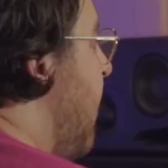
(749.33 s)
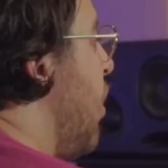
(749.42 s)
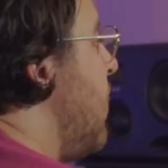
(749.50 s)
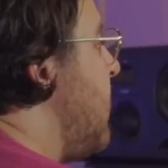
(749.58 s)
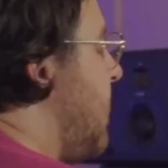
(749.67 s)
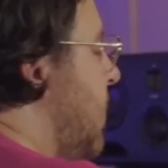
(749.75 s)

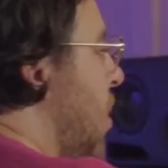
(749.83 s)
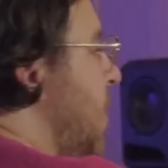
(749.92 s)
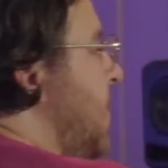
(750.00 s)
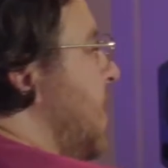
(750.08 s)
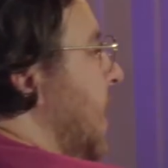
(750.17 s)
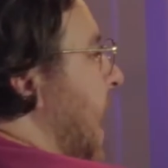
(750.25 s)

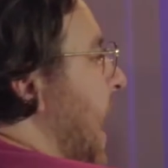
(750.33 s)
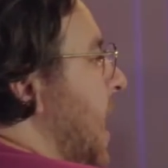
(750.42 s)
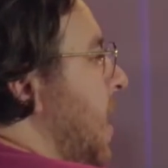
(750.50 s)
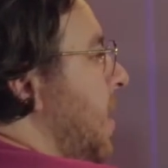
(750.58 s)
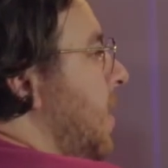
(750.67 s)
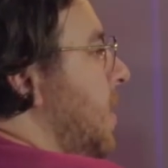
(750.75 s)
those
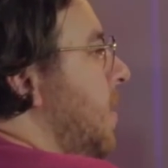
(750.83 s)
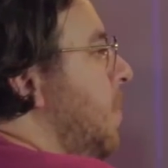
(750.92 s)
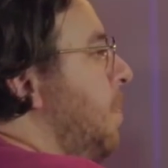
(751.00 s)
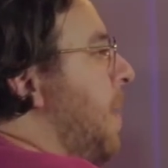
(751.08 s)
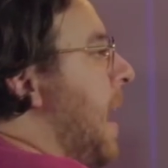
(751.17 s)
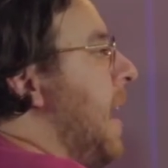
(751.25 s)
delayed
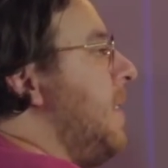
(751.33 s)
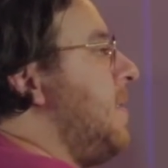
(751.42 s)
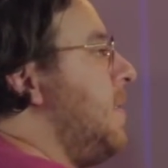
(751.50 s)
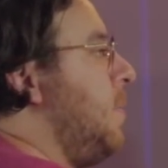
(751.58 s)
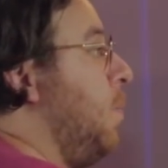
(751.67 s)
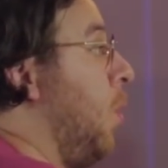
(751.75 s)

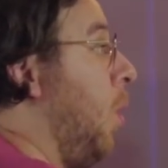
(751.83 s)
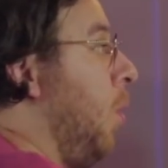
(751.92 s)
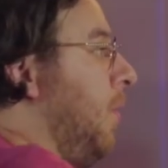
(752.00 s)
parts were all